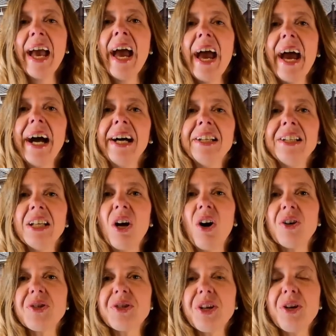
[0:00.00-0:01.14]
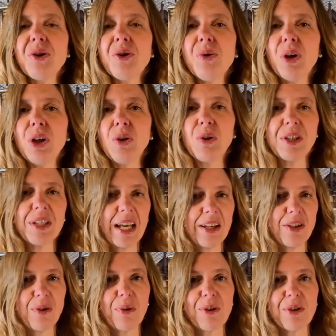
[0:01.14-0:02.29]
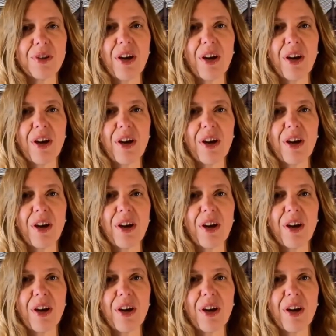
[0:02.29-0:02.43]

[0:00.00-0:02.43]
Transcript: And it also, you can take tours